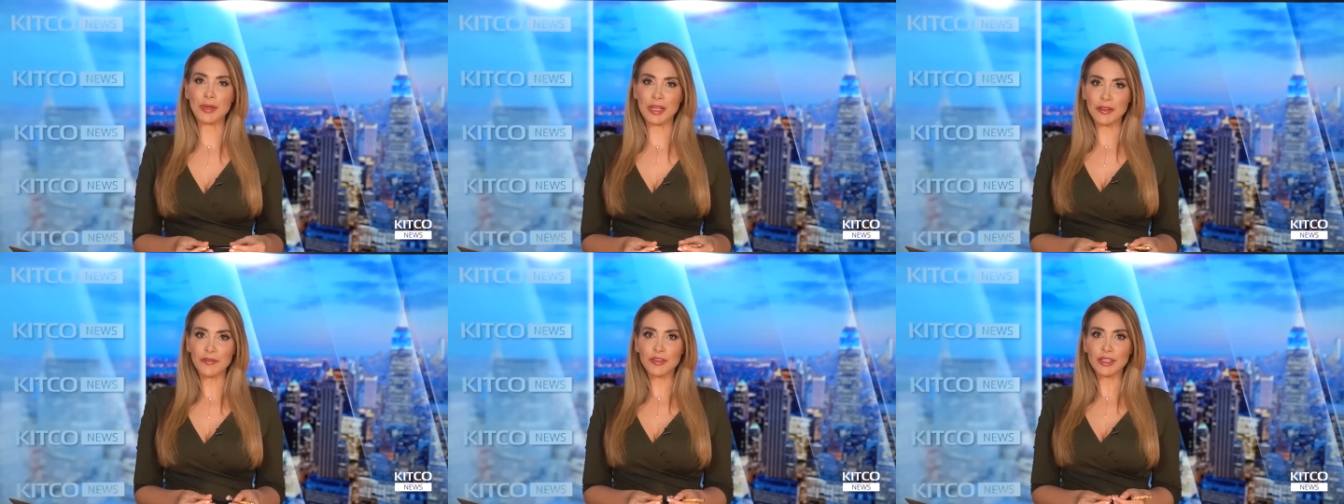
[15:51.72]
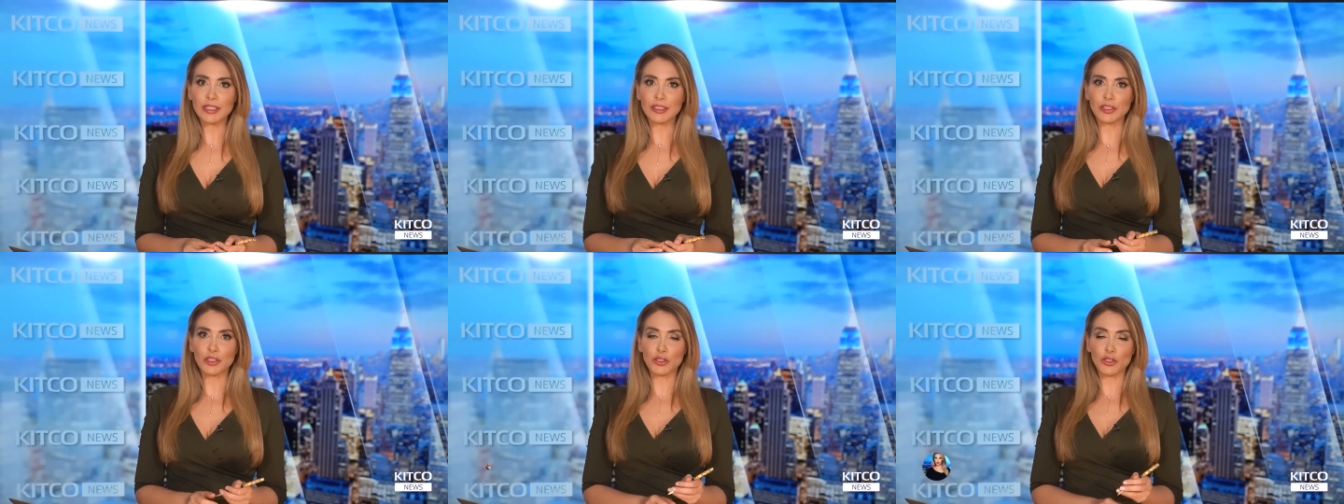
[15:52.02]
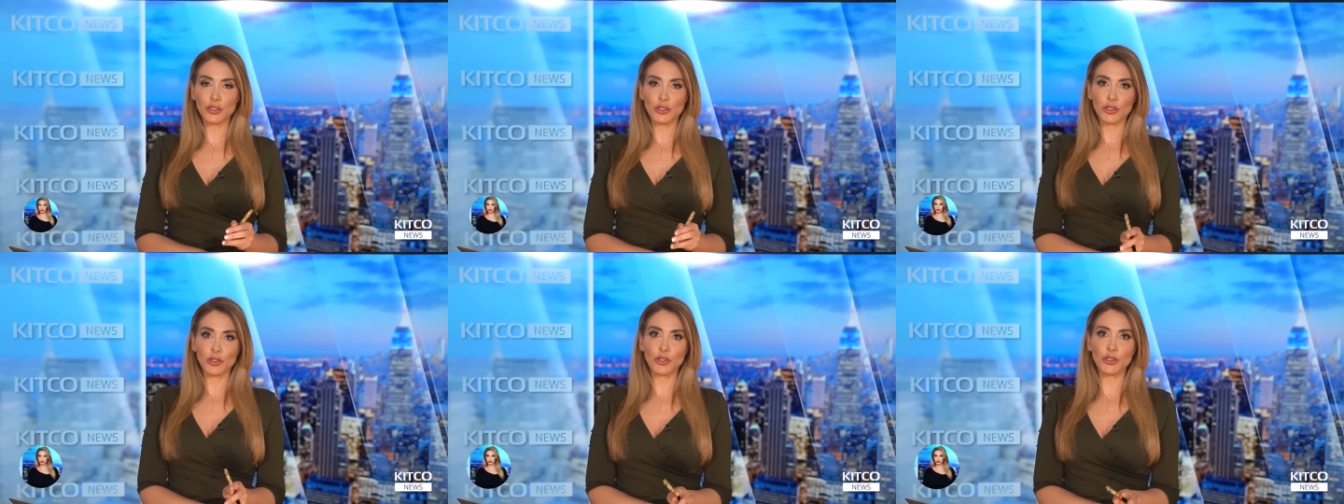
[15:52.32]
pivot,
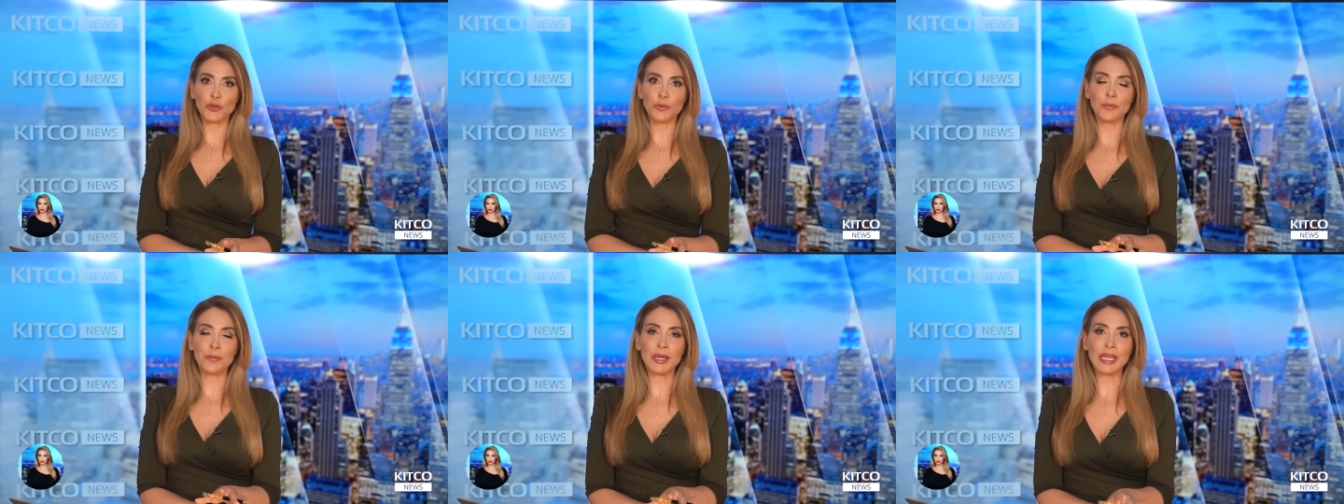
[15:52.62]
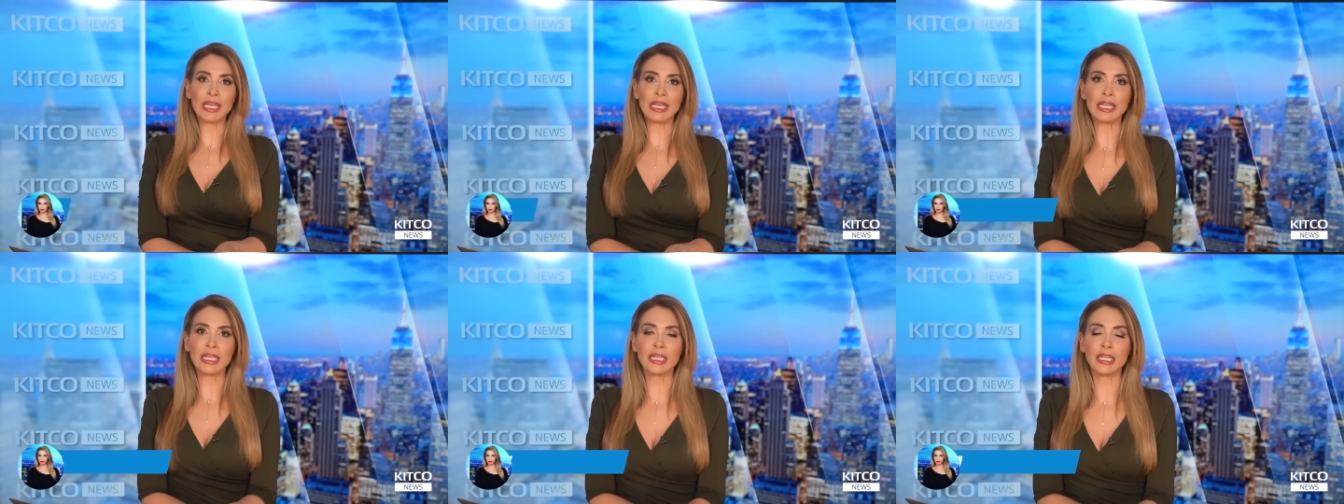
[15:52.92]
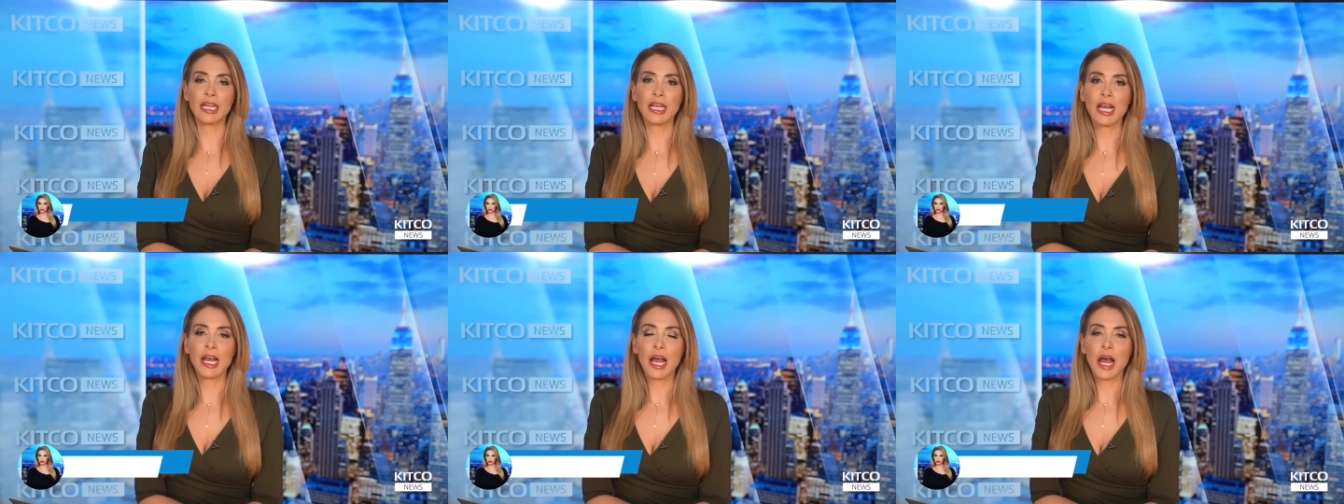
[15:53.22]
do you
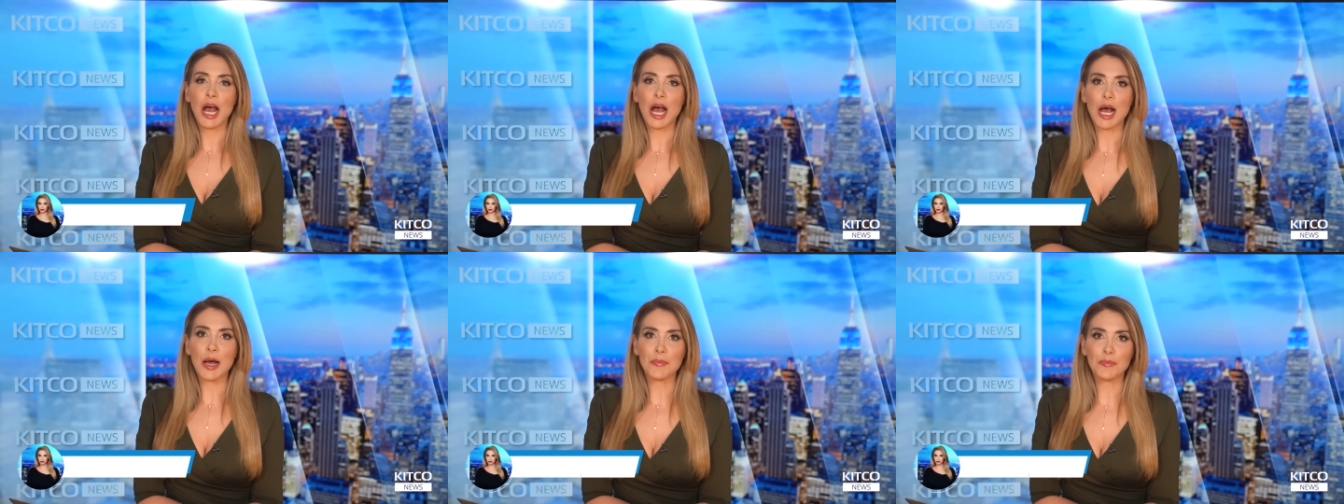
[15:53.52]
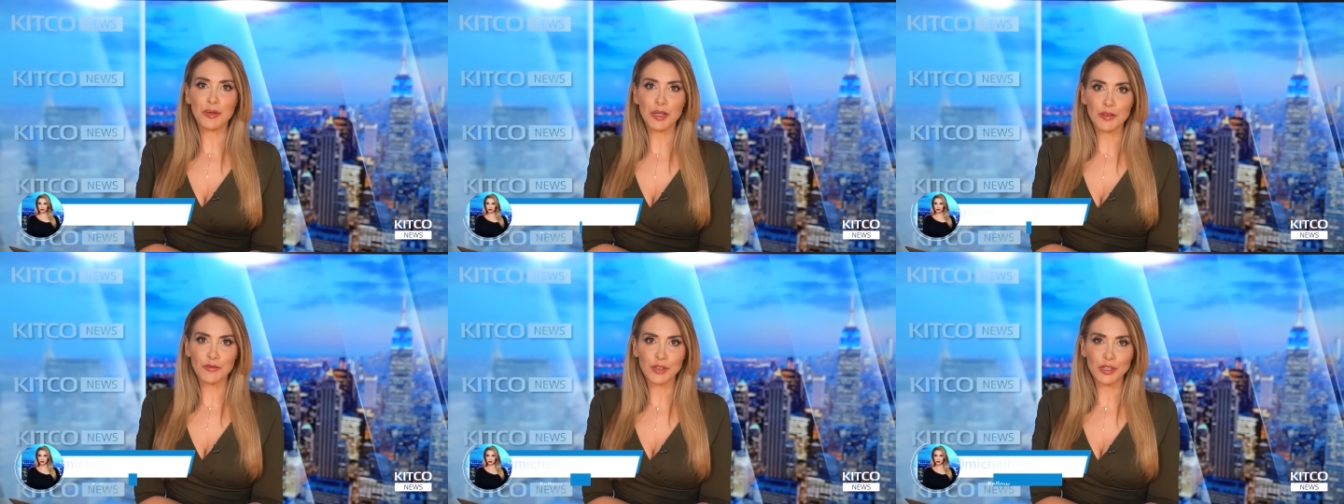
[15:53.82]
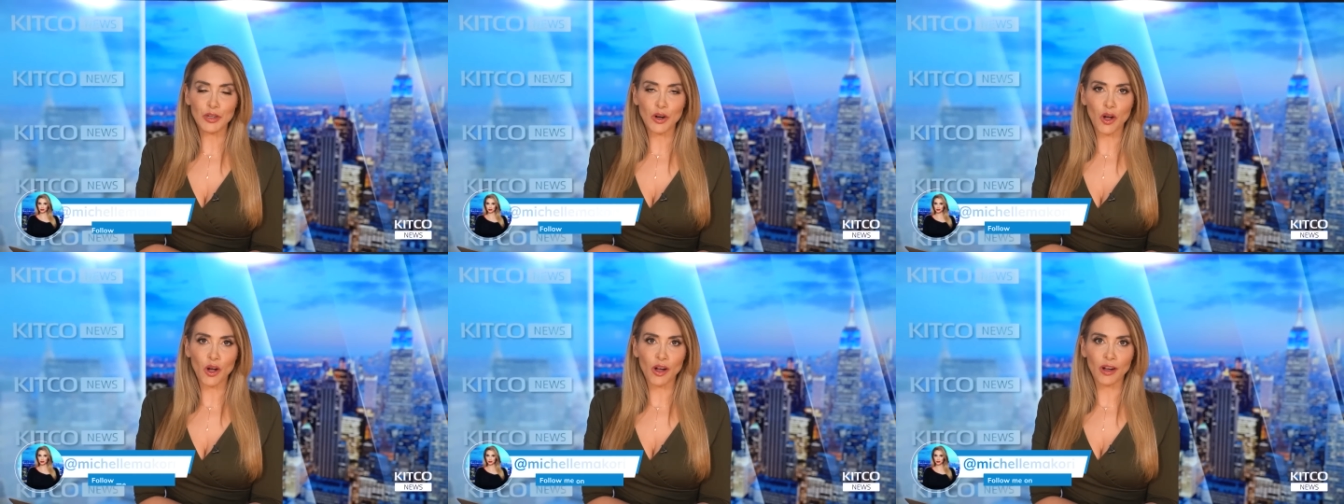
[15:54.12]
mean a
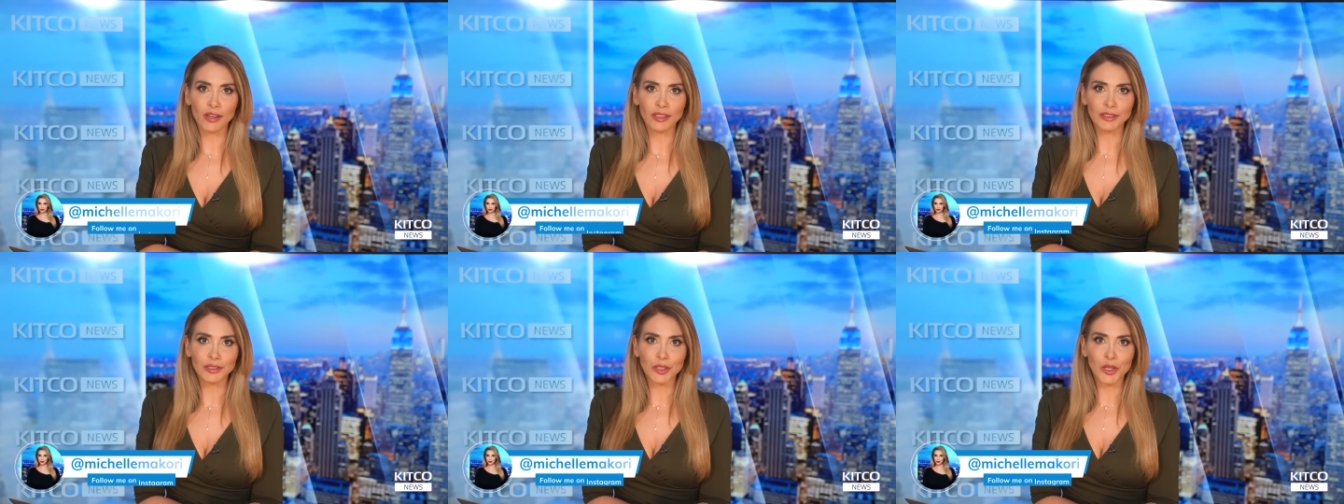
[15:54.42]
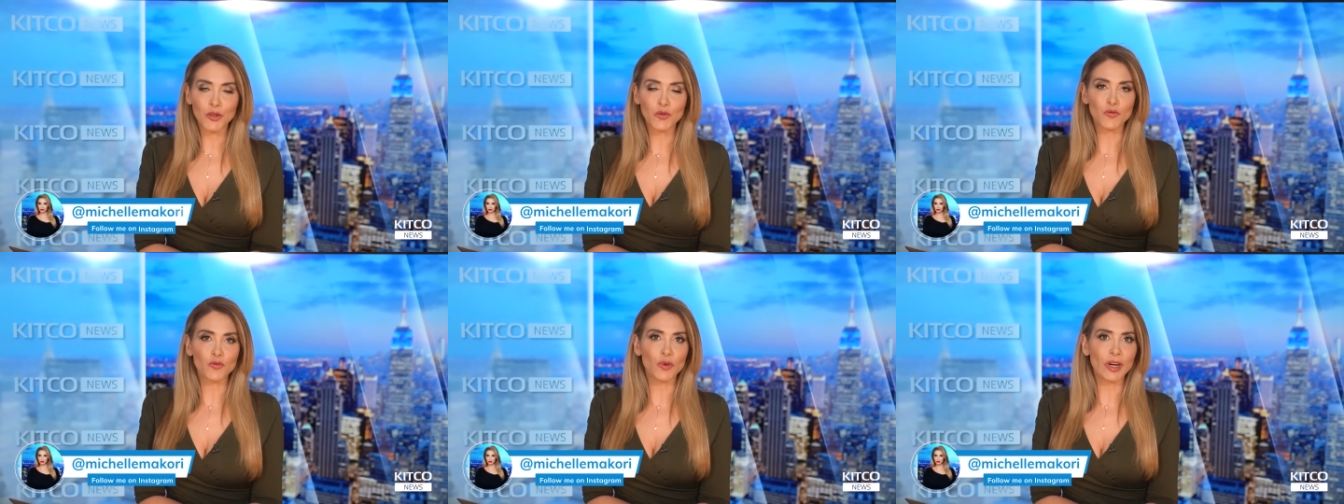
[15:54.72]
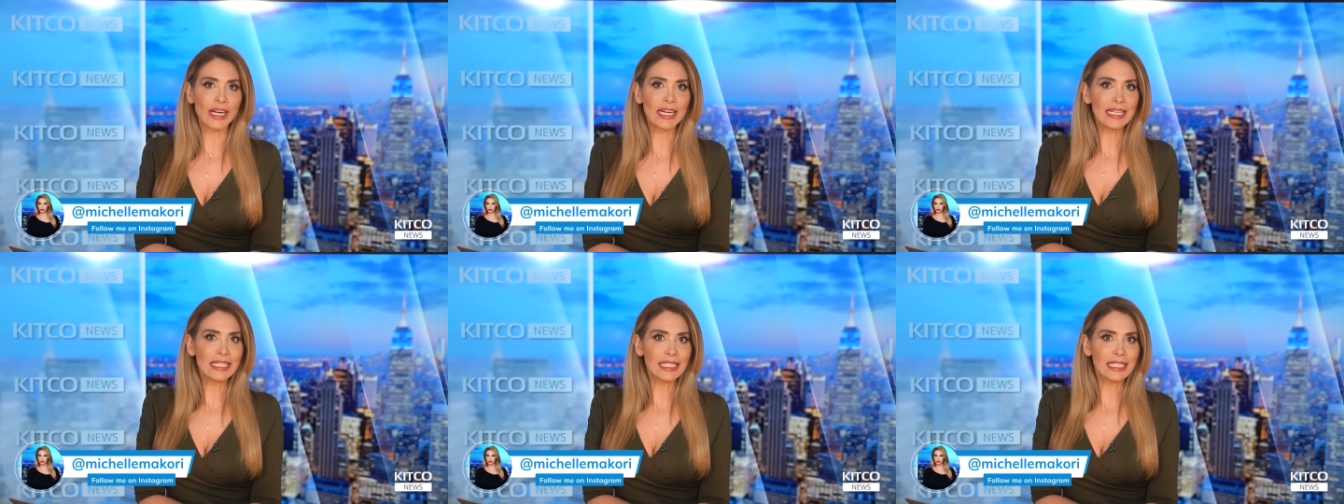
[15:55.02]
pivot on
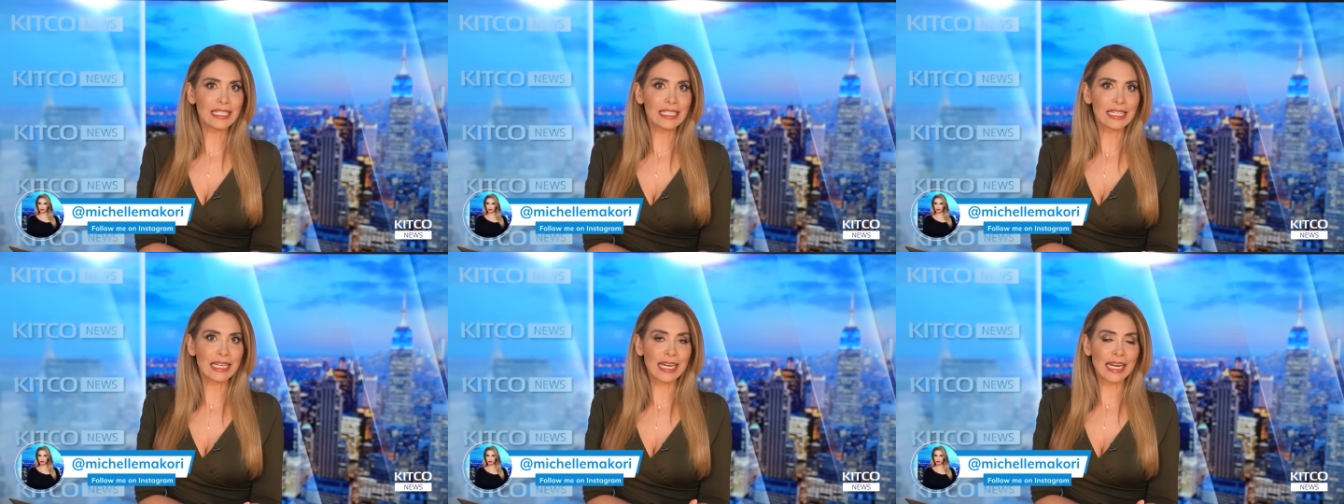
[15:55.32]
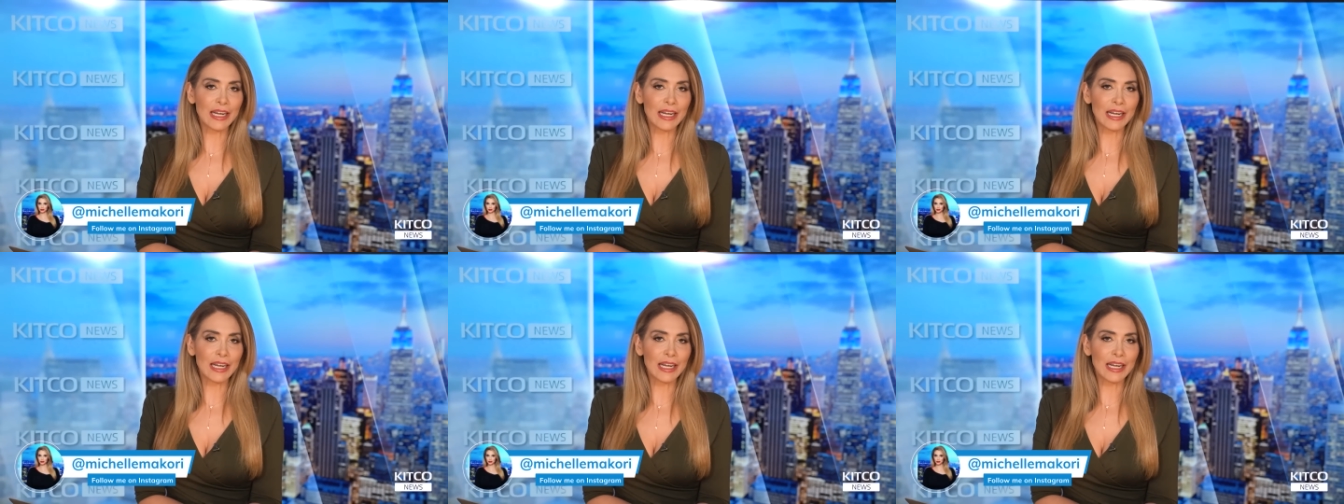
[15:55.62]
rate